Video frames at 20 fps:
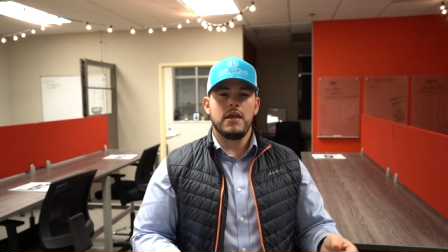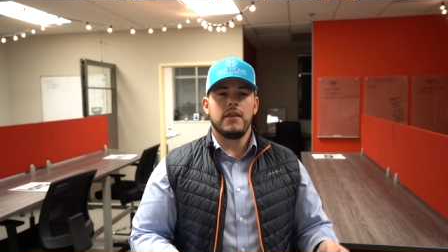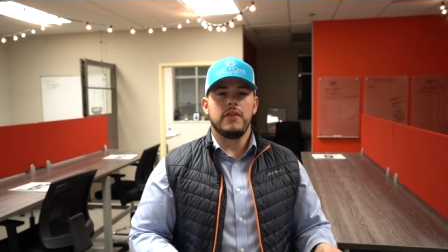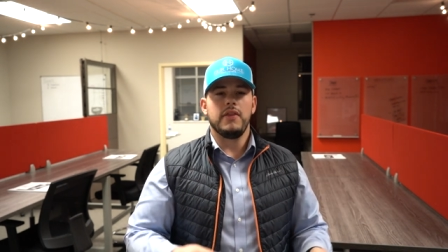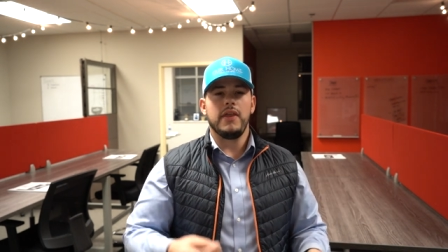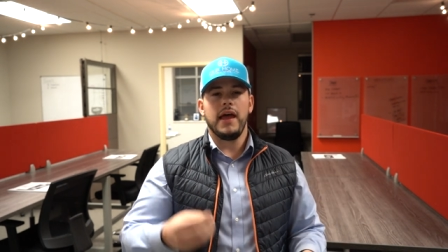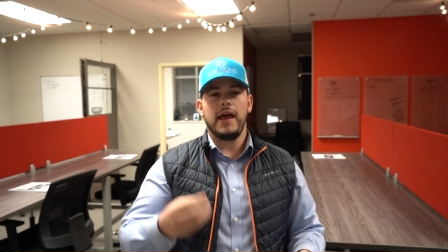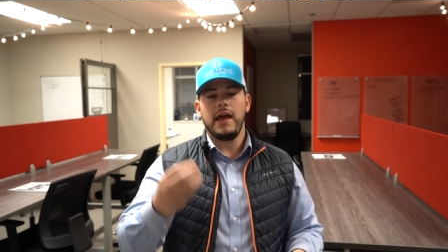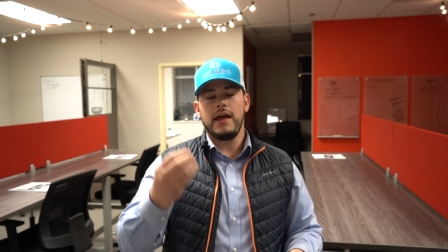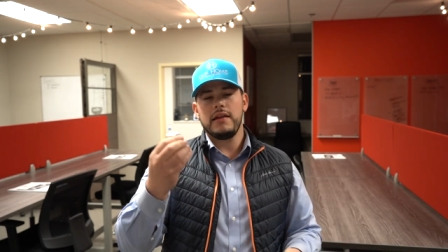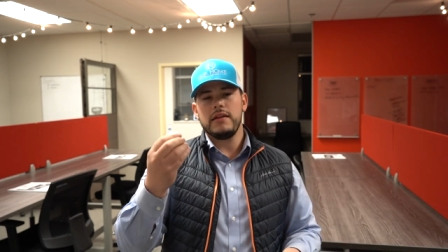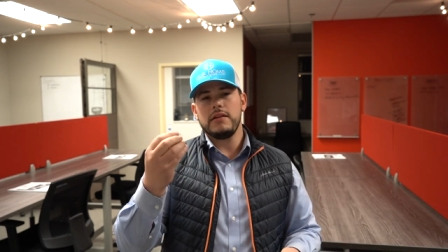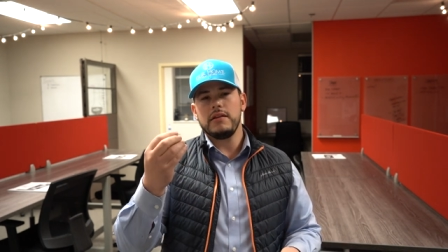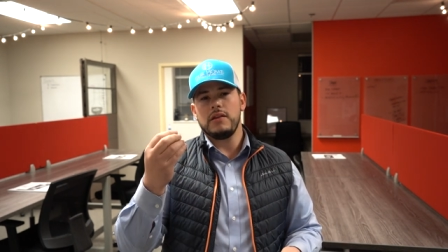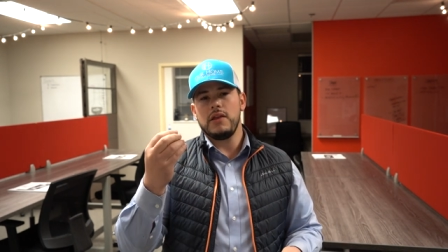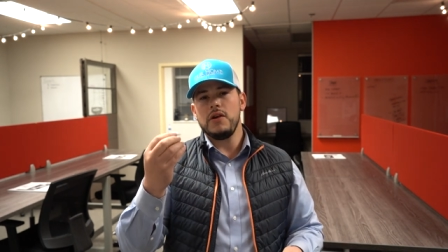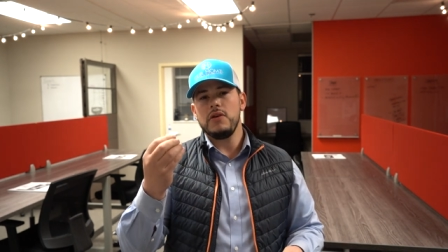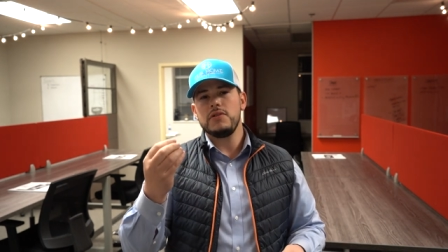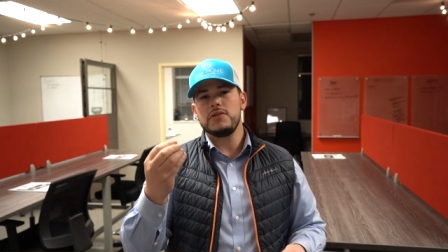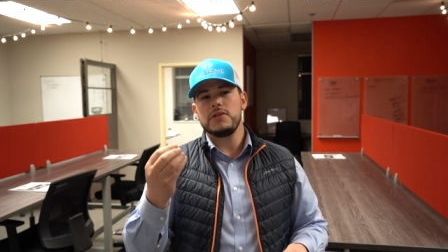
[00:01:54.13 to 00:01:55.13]
That
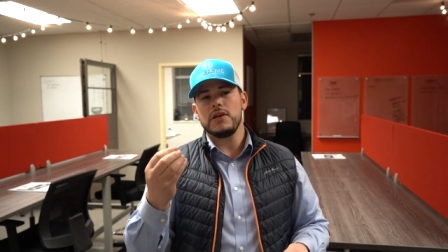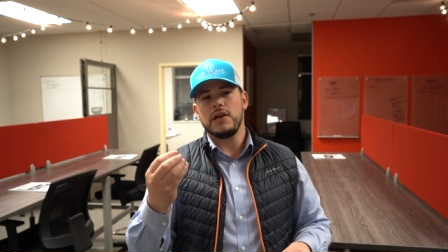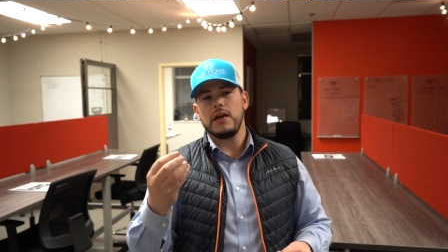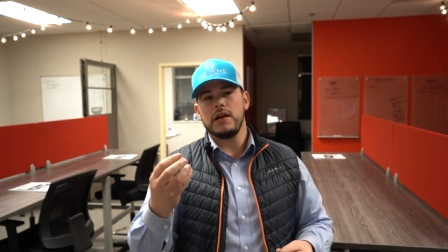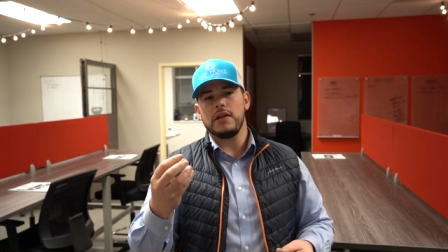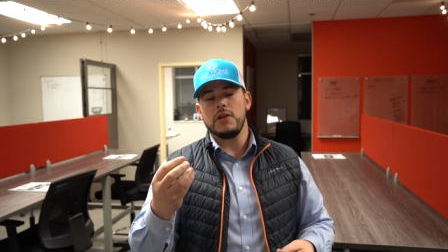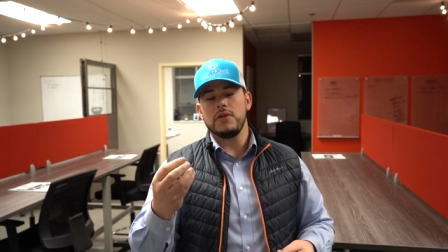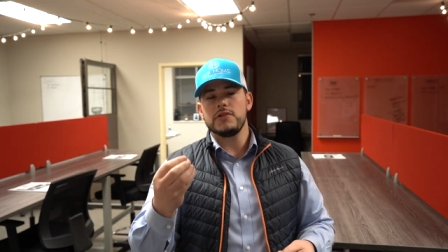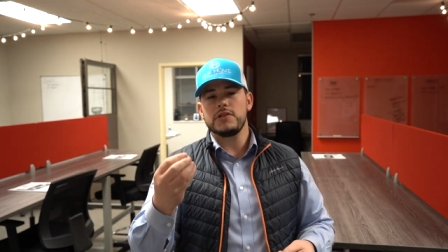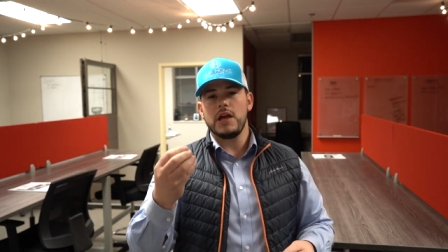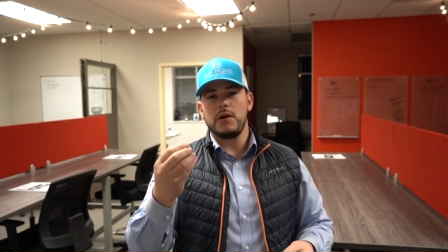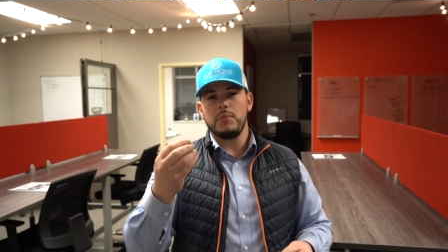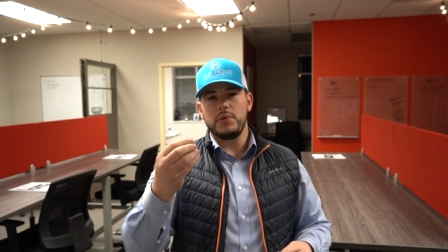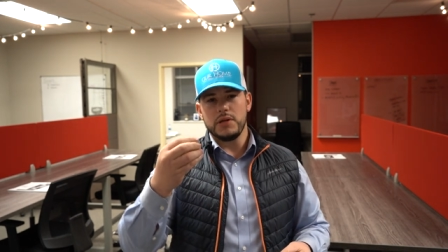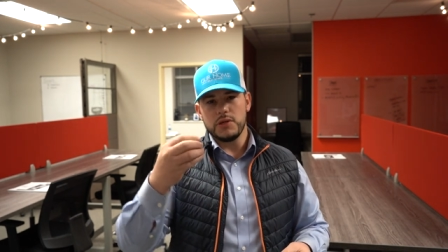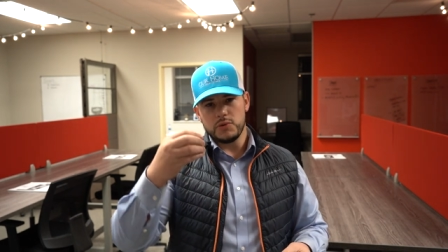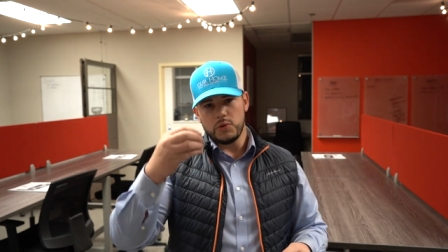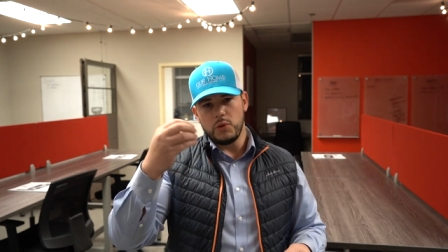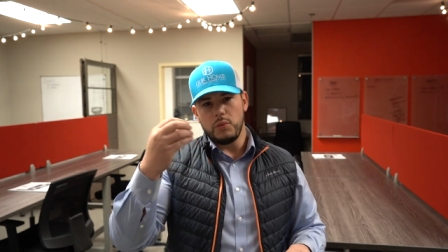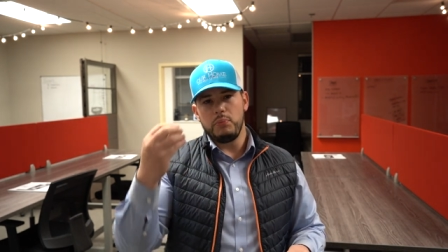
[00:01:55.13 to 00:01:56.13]
those uh, those
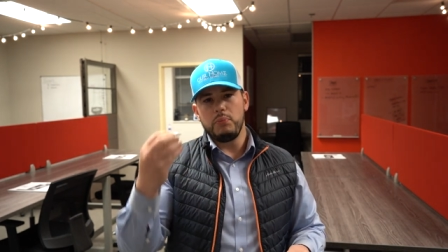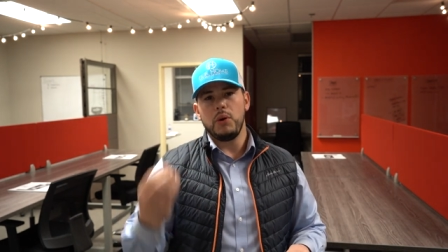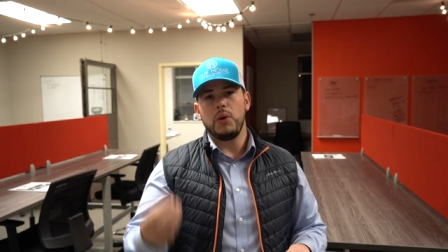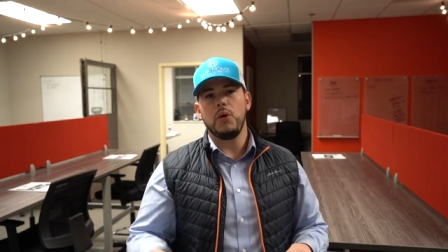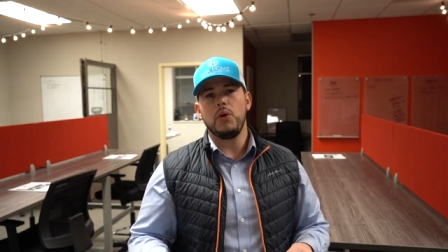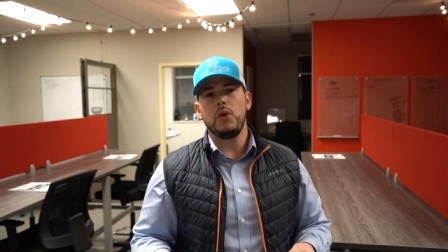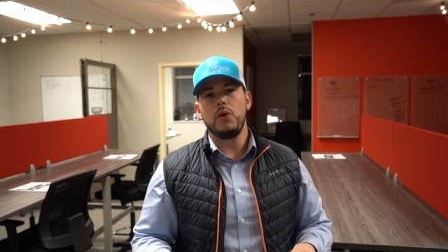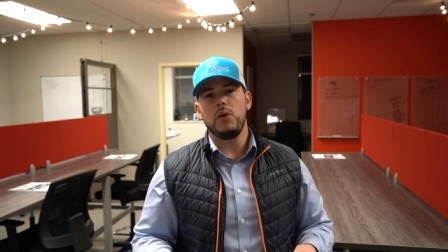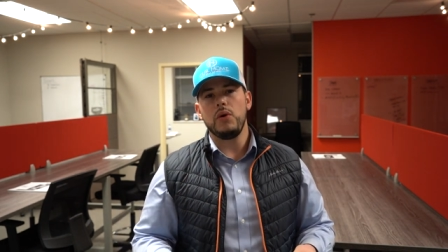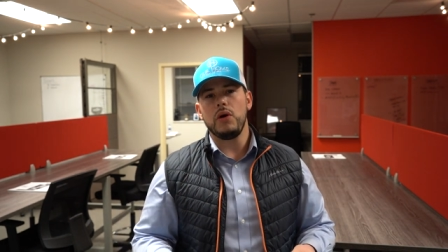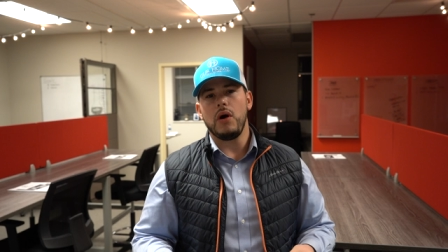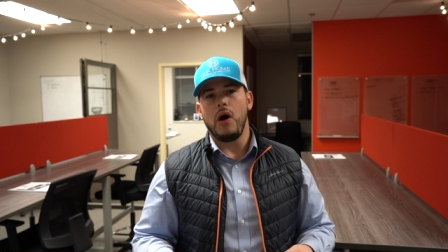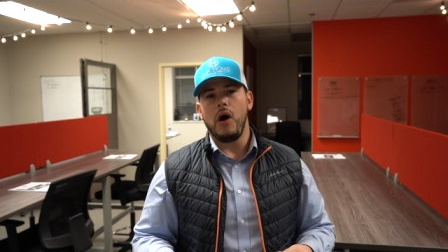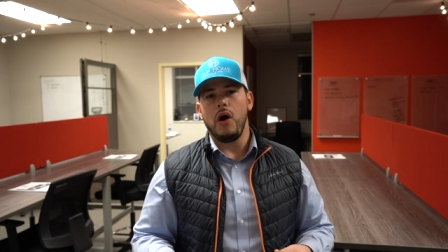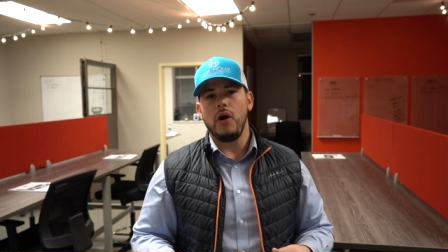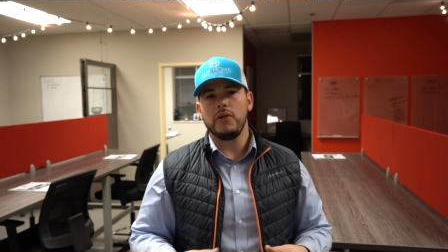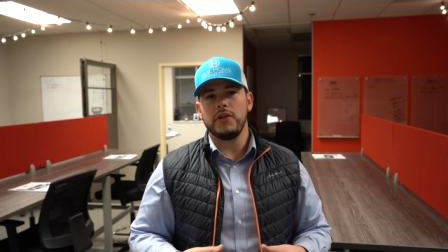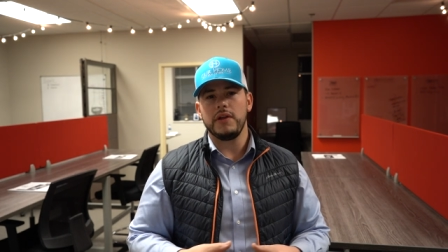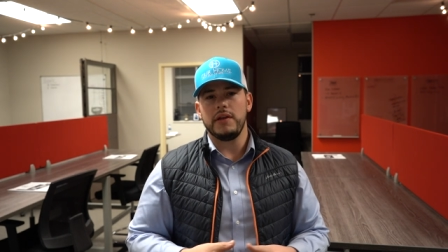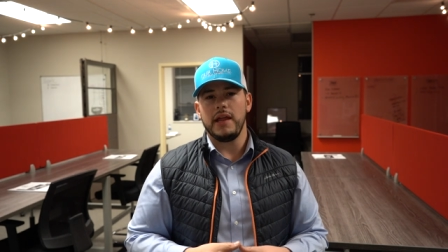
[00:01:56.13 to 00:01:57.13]
companies will pull
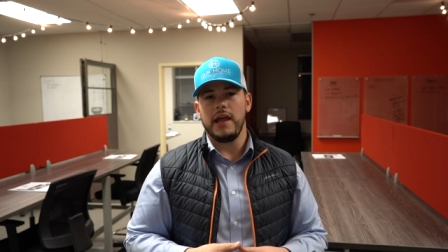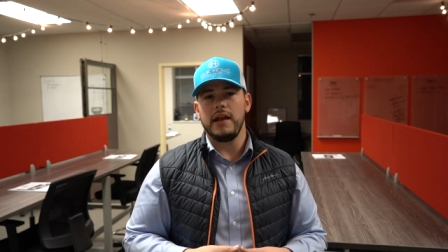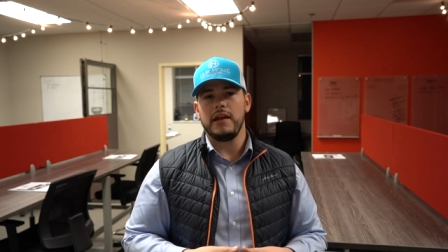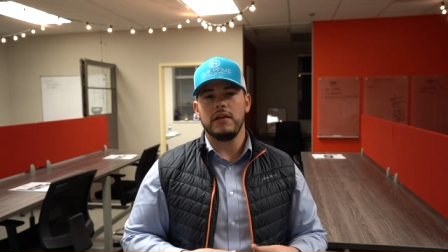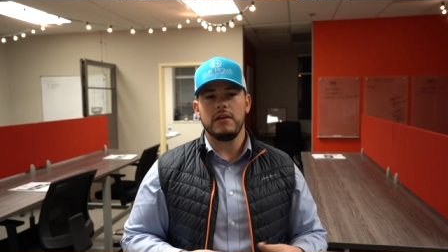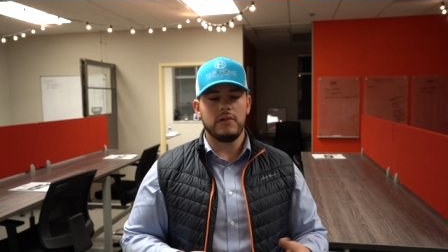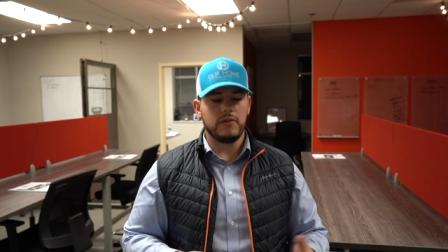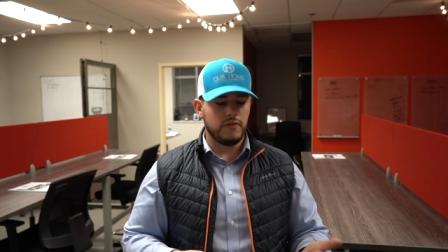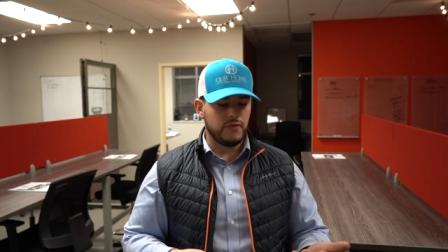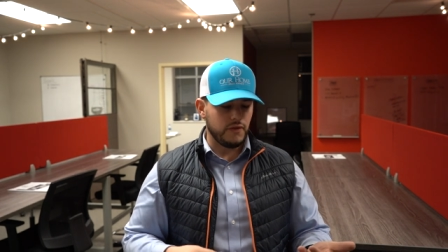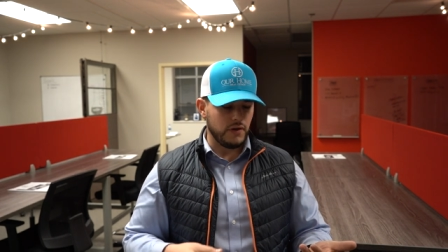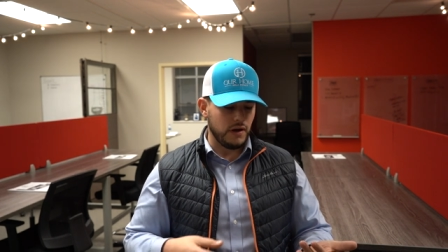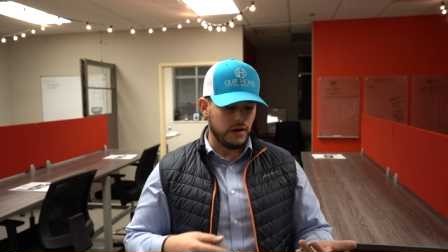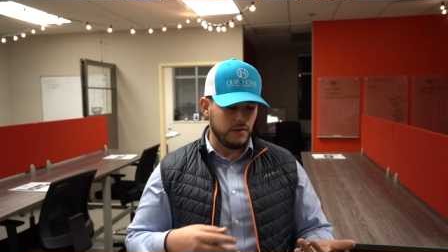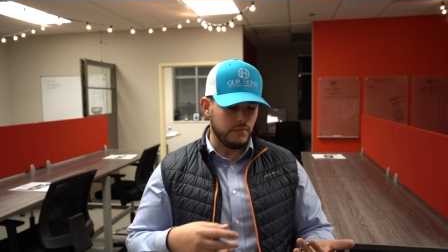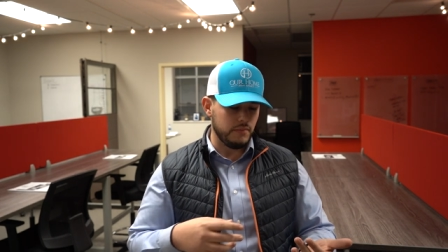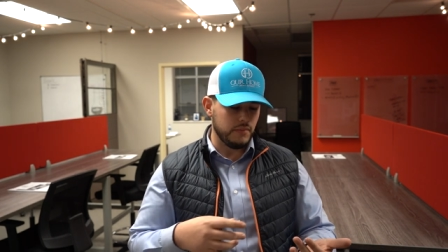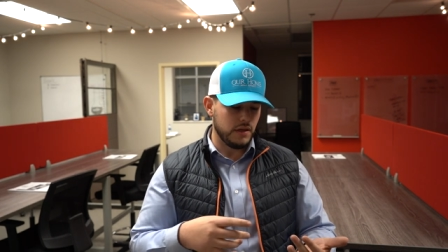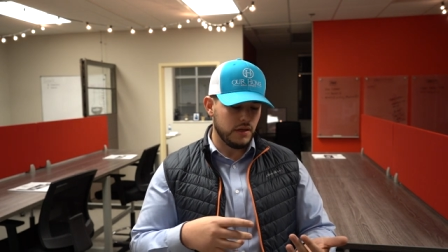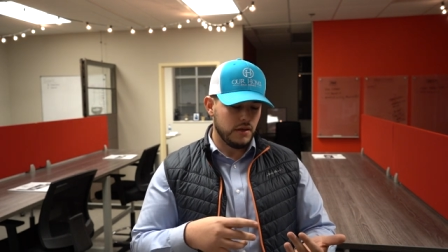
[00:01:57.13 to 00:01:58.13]
all the data
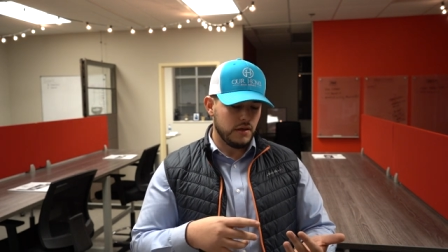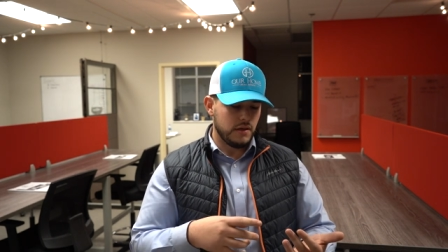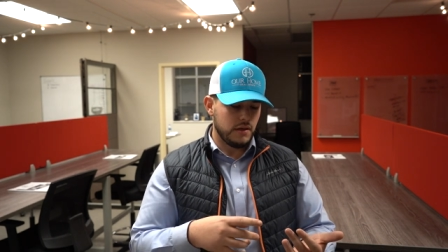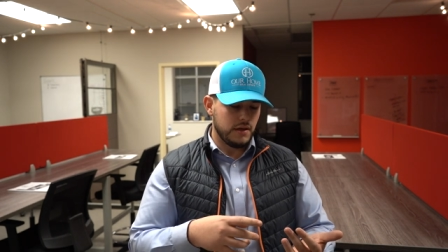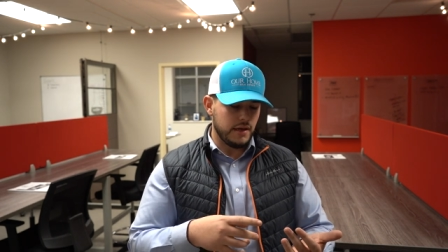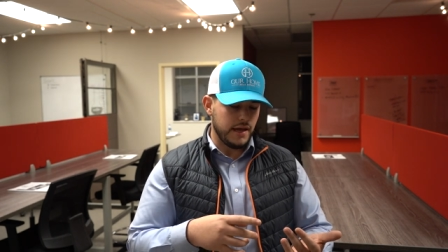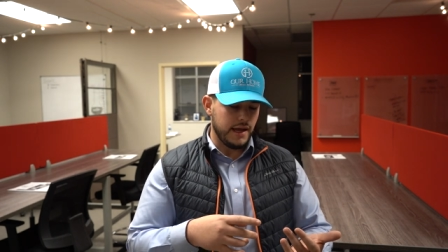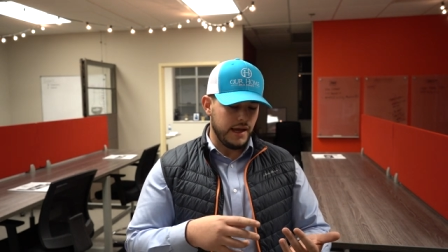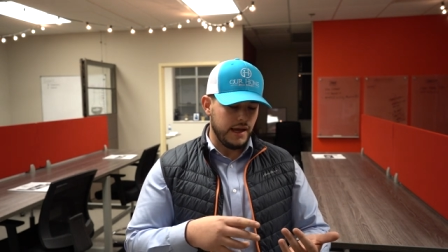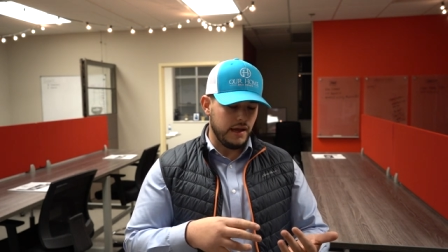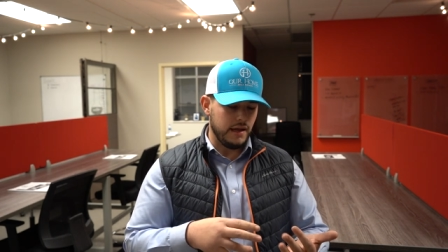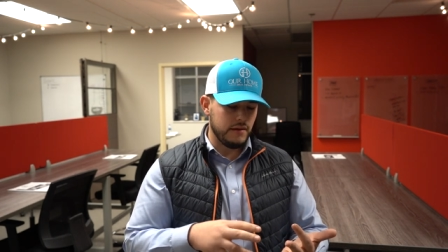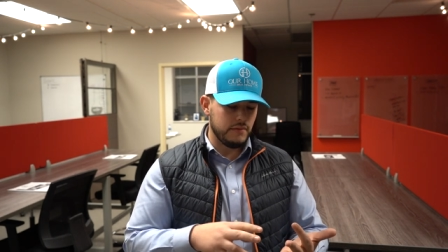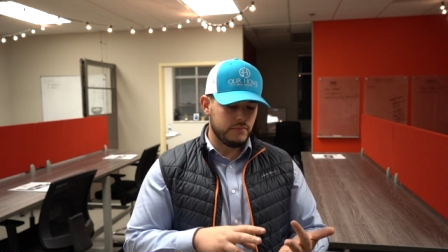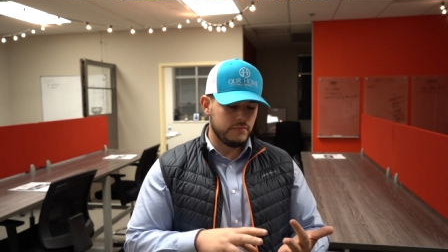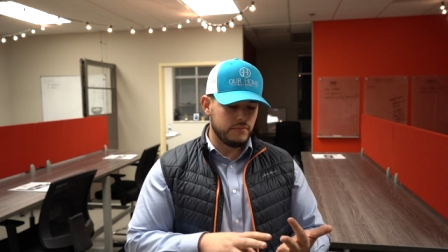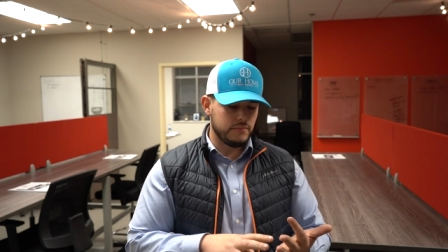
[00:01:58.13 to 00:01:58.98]
from uh,